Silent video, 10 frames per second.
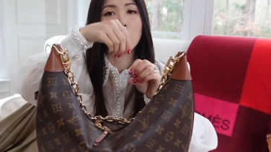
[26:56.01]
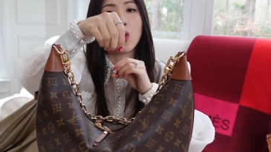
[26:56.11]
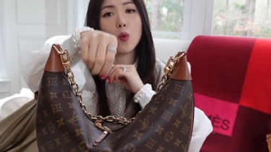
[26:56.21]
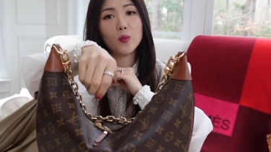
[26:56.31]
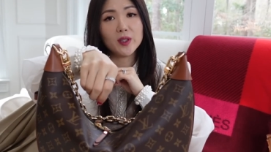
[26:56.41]
the
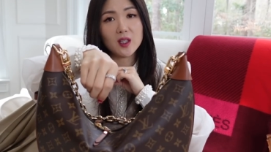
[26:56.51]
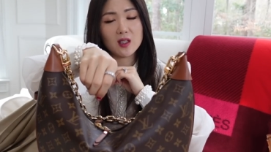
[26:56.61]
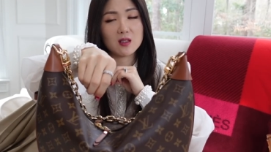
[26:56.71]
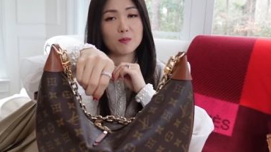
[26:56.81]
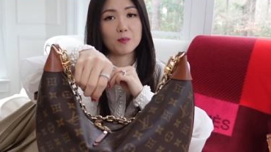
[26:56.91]
opening
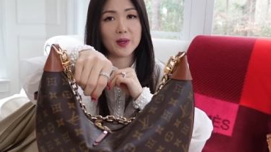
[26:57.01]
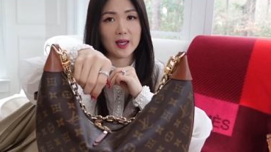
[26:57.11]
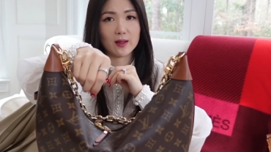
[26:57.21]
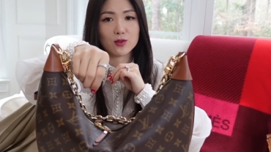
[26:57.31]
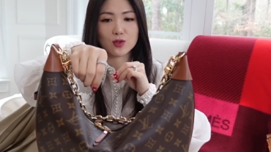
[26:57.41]
is
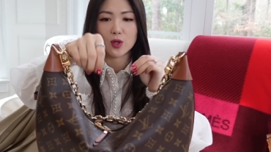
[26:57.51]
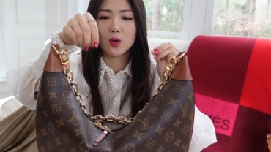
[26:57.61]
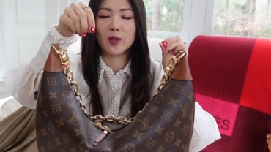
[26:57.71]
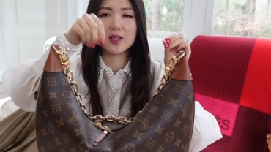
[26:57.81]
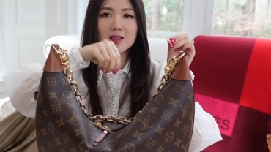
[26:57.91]
big,
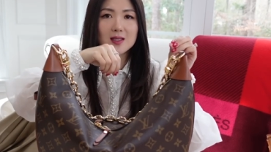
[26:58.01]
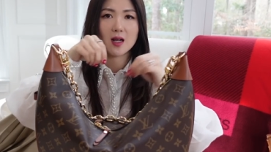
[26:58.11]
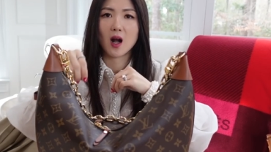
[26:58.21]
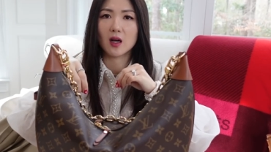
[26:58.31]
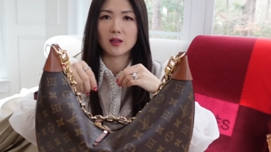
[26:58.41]
so it's
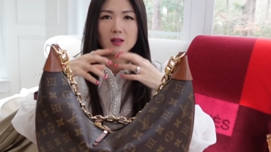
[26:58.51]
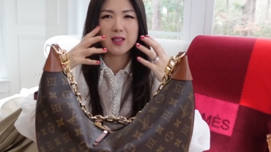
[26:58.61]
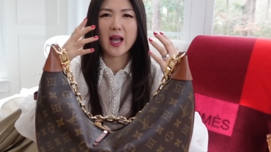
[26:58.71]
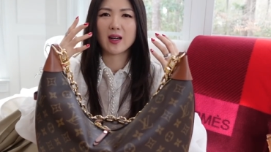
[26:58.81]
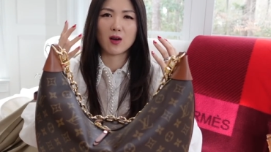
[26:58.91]
not
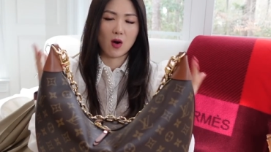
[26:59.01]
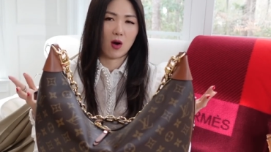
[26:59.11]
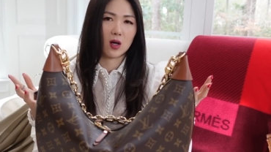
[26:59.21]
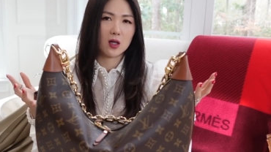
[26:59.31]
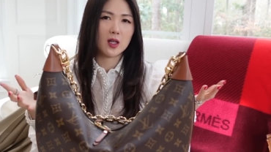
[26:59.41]
that
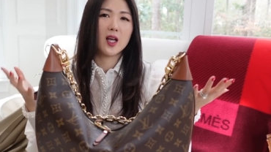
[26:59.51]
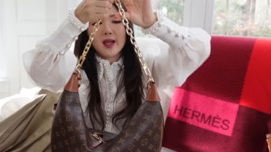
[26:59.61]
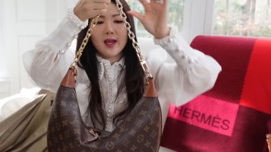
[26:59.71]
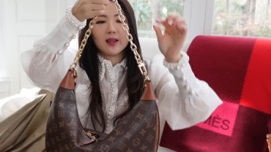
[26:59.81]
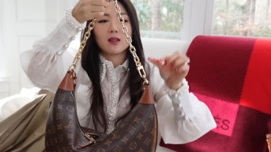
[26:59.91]
hard.
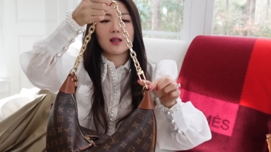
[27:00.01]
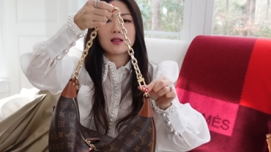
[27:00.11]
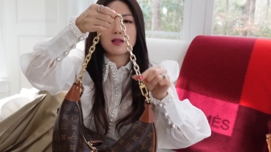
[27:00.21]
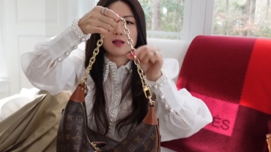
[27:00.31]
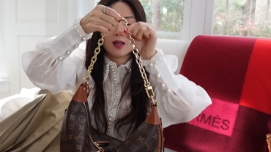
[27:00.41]
And this